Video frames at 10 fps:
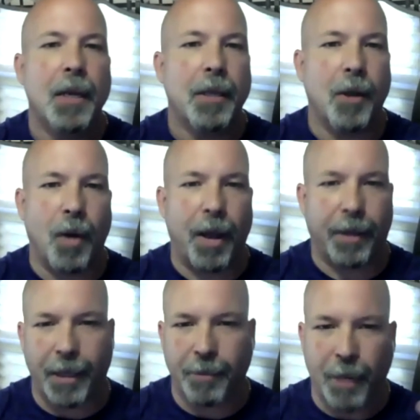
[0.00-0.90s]
you know
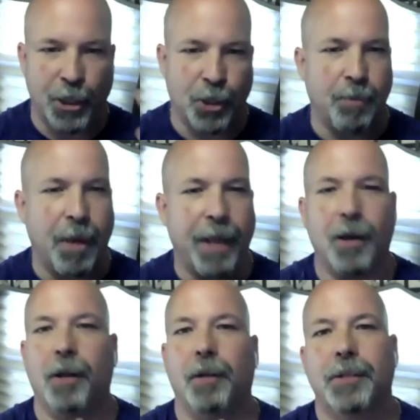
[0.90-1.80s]
getting my Shure mic
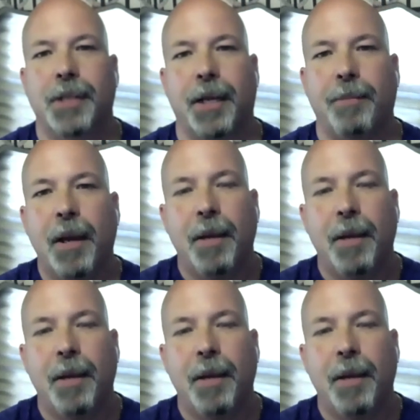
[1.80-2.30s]
all set up